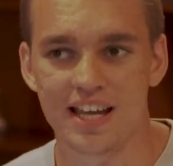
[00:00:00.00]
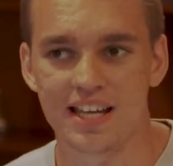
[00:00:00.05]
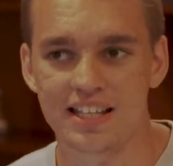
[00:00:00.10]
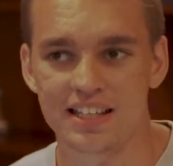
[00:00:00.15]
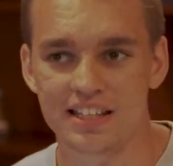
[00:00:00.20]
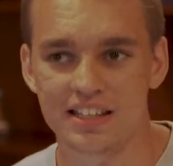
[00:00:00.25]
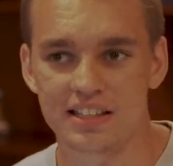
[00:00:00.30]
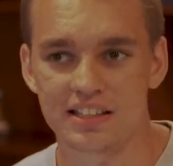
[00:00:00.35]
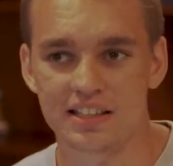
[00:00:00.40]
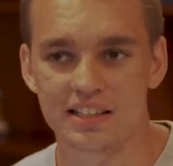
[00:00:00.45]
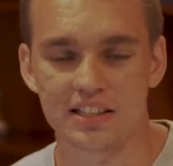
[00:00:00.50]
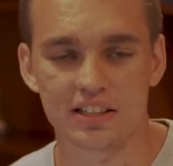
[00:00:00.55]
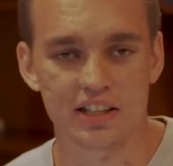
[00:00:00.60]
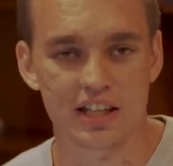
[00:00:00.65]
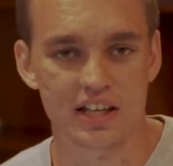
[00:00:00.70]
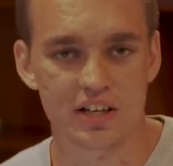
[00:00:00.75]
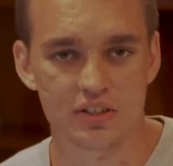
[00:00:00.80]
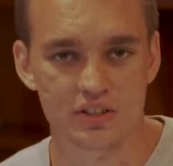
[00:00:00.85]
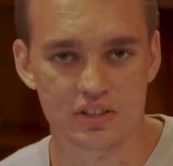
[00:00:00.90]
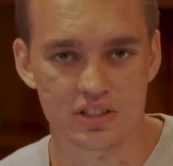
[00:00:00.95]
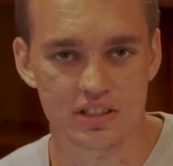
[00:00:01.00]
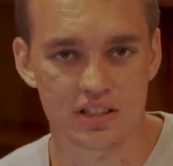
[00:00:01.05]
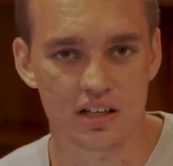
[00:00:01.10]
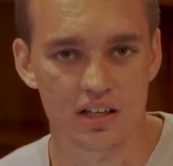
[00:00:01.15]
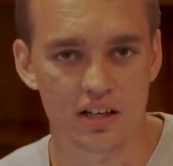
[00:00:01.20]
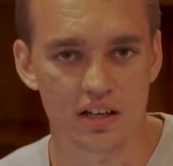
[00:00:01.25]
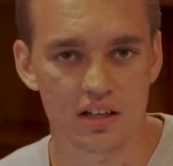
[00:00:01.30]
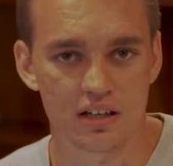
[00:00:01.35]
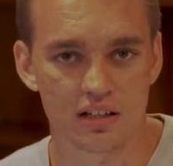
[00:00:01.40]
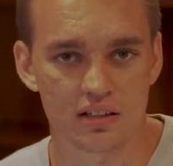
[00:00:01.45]
He
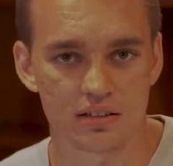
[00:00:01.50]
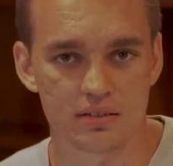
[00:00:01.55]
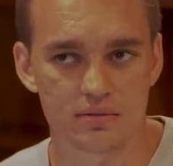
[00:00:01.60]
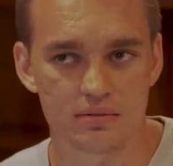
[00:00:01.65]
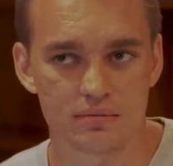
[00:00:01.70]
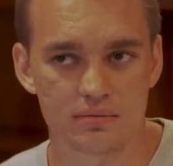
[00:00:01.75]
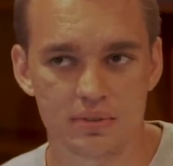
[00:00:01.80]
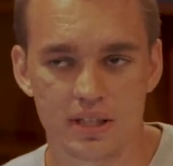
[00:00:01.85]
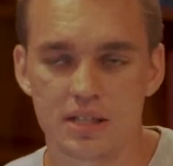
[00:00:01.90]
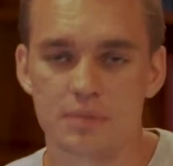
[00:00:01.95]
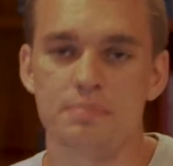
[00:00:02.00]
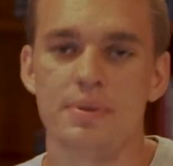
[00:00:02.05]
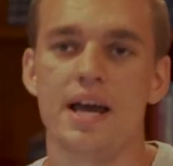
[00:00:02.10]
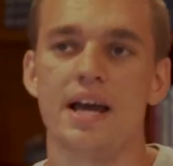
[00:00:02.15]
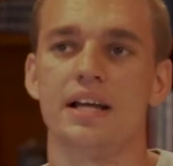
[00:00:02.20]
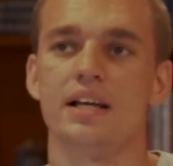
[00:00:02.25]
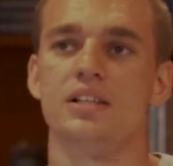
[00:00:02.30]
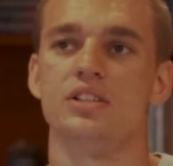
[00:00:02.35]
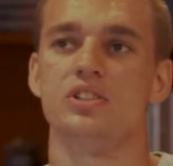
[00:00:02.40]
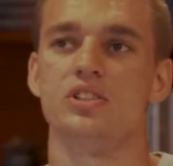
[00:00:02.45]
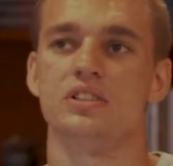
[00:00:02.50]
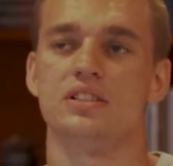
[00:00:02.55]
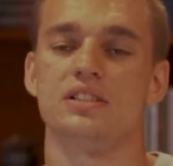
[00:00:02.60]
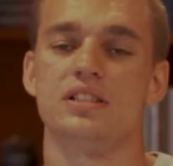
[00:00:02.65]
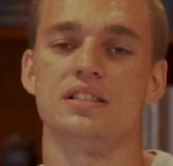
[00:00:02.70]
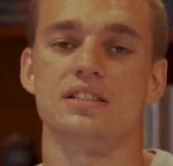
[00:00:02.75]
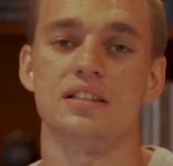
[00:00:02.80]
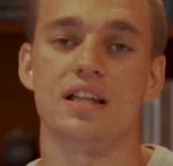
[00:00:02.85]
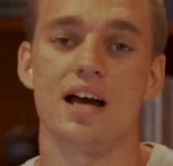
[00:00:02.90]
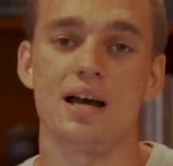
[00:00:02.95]
laid back at
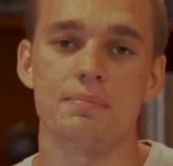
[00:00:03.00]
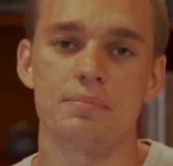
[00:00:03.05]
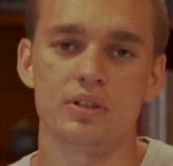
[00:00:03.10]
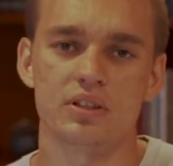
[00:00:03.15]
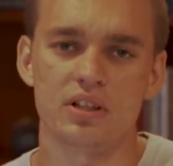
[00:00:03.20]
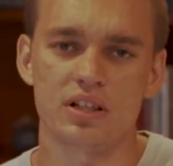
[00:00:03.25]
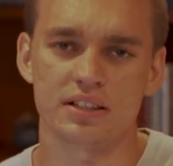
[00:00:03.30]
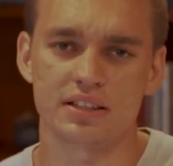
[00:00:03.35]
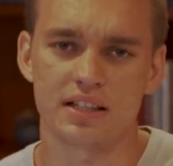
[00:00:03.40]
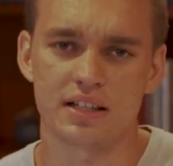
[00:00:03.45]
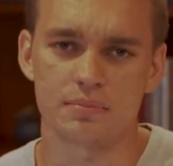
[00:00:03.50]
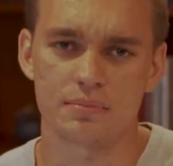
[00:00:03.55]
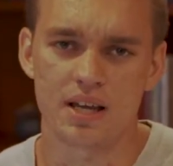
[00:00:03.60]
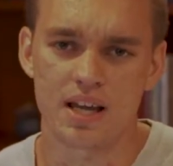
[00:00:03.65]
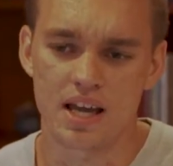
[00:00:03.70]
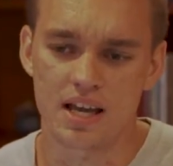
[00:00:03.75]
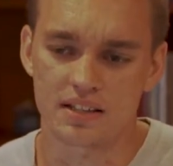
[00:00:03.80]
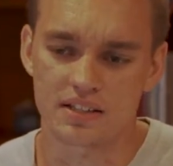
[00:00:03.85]
Jesus's lap and looked at him.